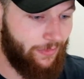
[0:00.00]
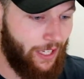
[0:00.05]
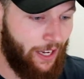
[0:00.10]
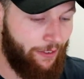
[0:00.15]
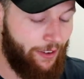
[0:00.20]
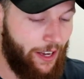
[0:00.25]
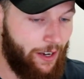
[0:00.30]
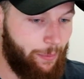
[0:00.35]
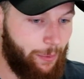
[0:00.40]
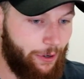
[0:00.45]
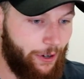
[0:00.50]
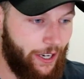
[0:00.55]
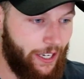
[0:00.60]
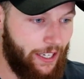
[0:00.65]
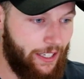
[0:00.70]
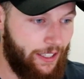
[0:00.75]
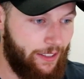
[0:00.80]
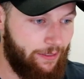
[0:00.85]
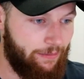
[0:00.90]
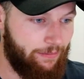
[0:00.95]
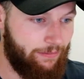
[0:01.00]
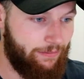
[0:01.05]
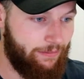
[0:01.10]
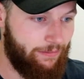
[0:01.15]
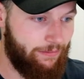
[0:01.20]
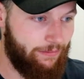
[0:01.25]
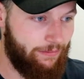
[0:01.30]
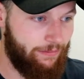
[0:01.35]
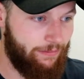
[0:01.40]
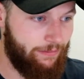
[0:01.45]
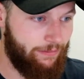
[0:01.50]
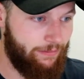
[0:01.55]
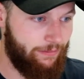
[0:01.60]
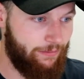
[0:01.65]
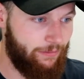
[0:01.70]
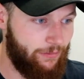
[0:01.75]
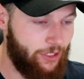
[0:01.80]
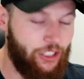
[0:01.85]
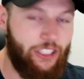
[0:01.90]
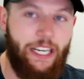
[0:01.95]
I've had a pretty
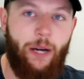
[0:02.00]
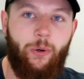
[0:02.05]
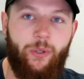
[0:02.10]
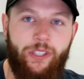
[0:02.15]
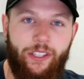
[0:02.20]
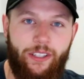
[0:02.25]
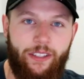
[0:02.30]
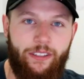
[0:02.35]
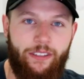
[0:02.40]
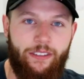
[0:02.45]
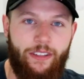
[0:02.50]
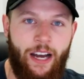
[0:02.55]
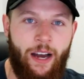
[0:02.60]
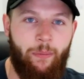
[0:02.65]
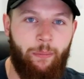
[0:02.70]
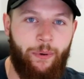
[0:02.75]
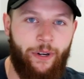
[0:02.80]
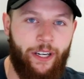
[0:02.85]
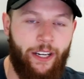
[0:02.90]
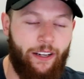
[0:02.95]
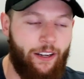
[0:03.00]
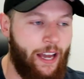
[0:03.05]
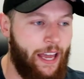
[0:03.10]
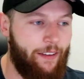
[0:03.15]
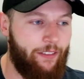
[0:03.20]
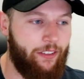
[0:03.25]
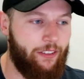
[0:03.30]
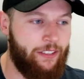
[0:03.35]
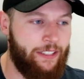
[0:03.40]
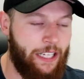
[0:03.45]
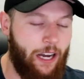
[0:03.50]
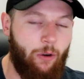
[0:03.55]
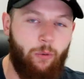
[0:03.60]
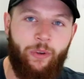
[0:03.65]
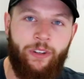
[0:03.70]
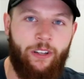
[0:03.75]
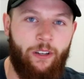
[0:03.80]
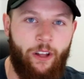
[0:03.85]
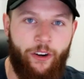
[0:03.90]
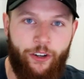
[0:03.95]
sheltered upbringing. I haven't dealt
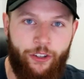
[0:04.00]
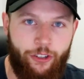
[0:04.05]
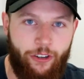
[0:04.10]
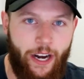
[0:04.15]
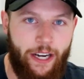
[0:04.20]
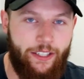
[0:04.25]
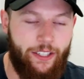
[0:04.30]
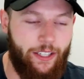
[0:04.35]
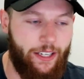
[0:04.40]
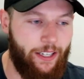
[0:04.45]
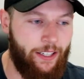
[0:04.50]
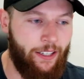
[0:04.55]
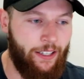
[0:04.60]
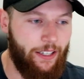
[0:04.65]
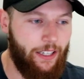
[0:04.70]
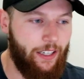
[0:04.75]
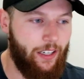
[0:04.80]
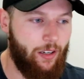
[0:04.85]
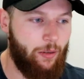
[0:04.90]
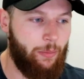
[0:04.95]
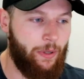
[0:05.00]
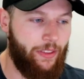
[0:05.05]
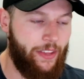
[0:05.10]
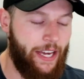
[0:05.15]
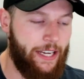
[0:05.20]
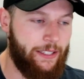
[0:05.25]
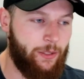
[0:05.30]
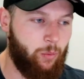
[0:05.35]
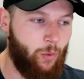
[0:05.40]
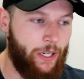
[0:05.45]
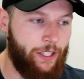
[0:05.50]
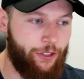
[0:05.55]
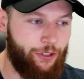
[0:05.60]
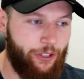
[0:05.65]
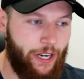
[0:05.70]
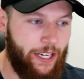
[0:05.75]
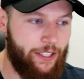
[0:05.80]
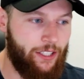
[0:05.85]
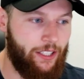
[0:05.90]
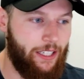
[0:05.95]
with a lot of tragedy, but that's one
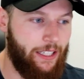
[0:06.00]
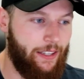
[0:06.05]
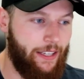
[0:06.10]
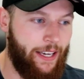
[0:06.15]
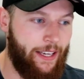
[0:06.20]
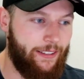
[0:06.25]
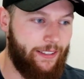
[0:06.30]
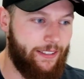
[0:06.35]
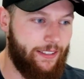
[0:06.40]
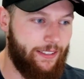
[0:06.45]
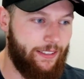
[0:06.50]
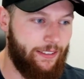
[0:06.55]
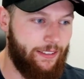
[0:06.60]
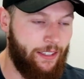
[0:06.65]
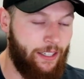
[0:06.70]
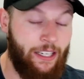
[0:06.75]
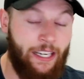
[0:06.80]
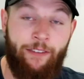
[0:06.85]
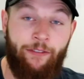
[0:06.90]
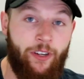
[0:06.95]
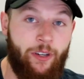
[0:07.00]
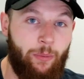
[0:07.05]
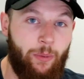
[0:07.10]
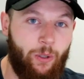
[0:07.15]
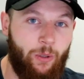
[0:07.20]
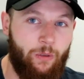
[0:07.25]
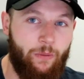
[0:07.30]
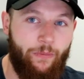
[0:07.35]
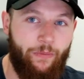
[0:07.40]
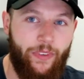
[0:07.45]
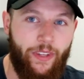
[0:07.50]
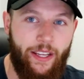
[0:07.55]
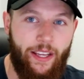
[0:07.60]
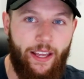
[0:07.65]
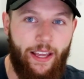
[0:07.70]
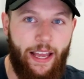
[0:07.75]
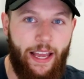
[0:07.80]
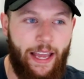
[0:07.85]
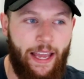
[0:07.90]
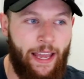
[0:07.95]
tragedy that's inevitable
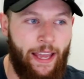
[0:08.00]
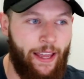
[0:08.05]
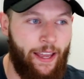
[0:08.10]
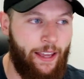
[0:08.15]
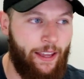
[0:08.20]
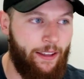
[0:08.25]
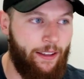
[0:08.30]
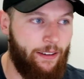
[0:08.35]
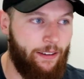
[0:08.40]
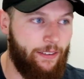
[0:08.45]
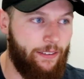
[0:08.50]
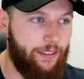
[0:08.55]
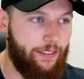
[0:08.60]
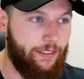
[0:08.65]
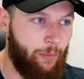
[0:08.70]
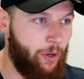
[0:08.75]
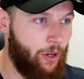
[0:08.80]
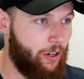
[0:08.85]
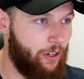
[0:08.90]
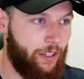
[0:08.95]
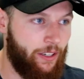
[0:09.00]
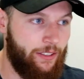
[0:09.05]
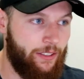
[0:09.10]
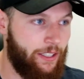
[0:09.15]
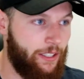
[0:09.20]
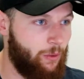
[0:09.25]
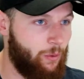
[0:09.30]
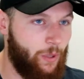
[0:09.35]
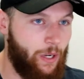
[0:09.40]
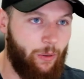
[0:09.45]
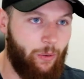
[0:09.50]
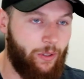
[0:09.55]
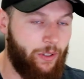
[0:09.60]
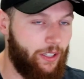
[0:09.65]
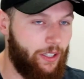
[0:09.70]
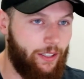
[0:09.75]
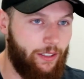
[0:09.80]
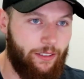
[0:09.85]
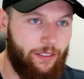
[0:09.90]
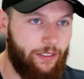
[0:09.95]
and I'm not going to deal well
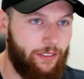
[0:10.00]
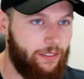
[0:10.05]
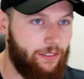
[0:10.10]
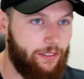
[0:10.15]
with it.